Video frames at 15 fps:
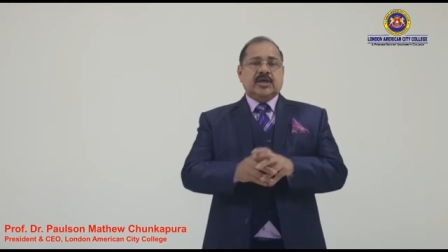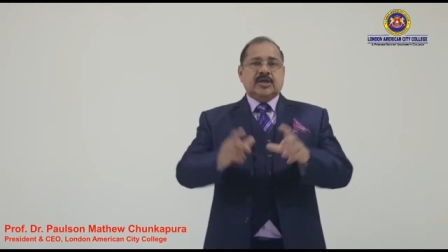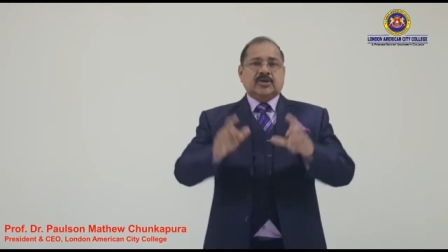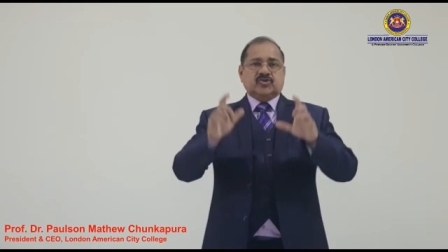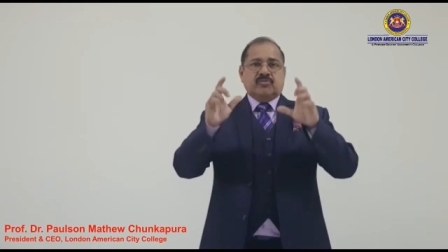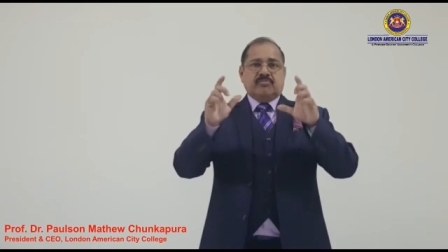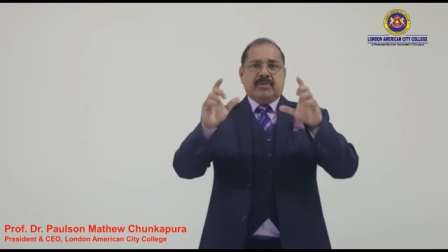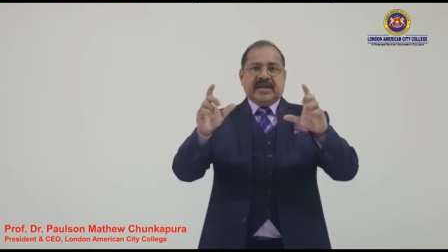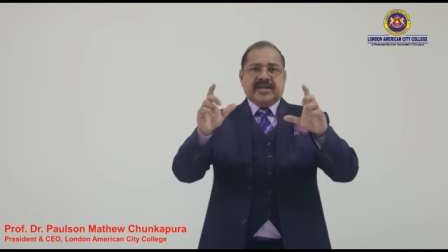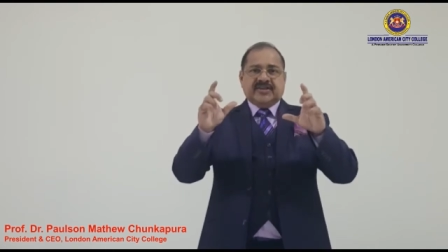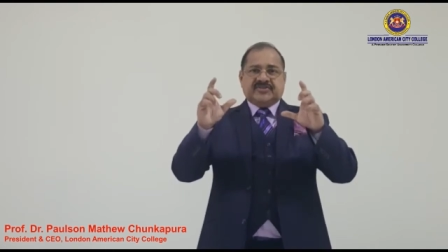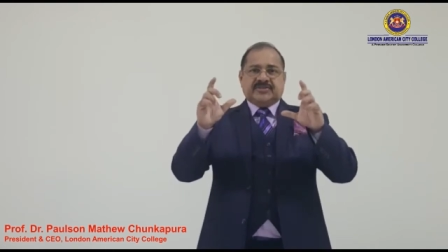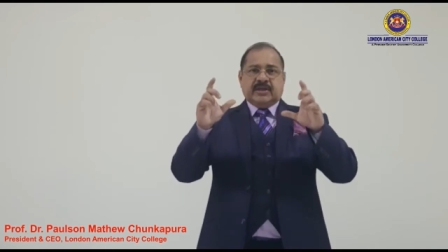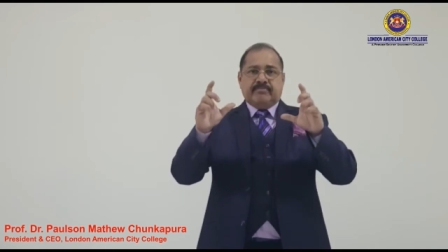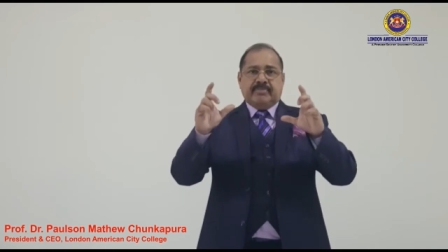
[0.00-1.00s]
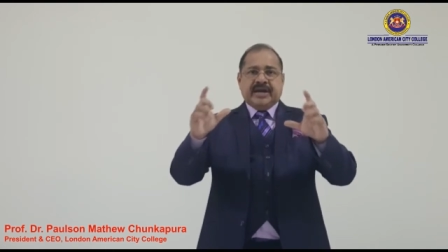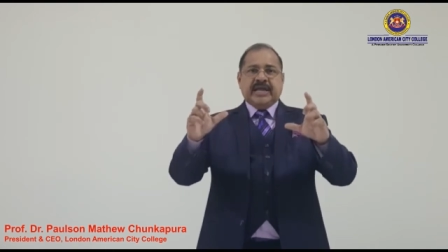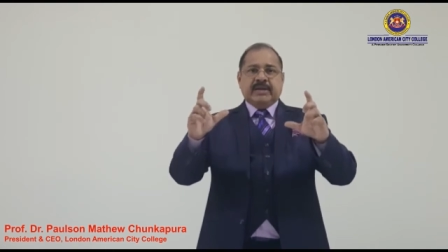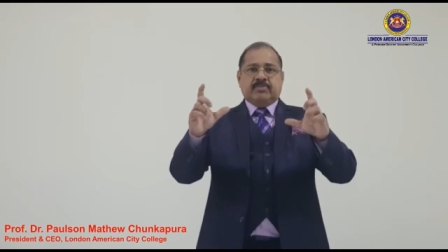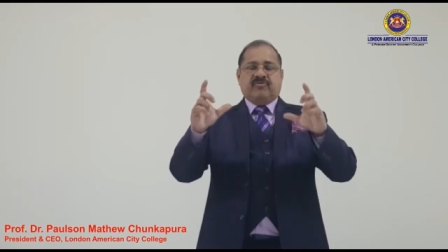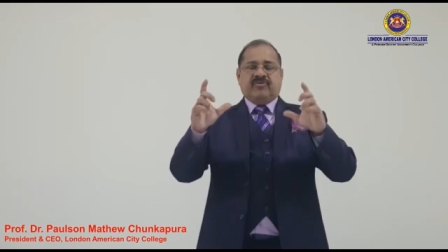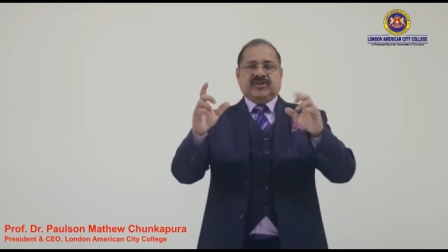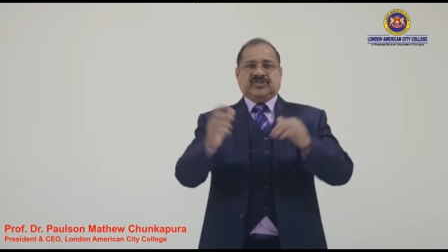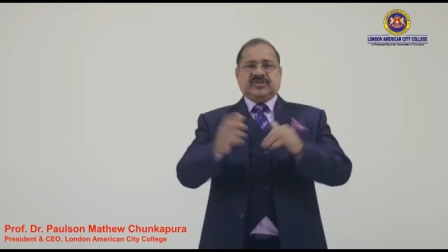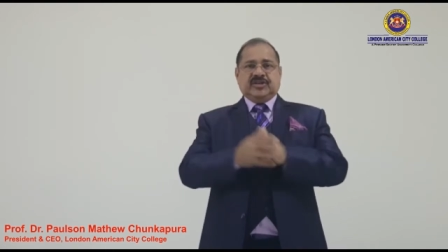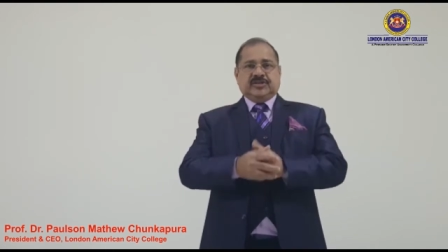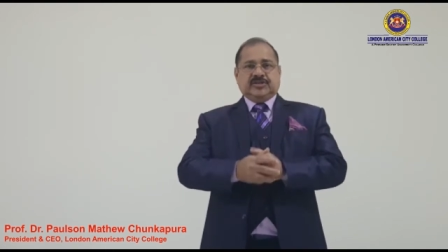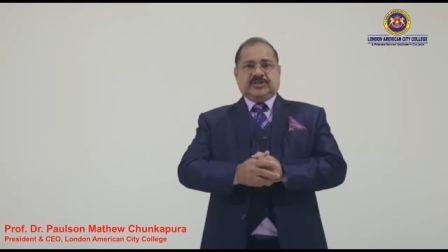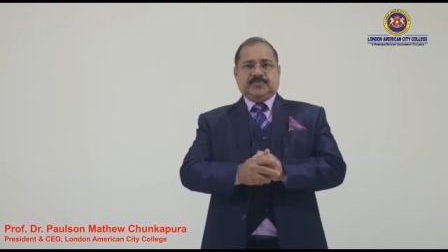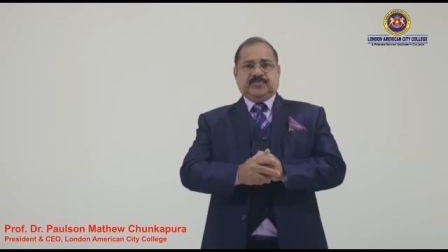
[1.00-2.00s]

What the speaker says: So money is the medium of exchange.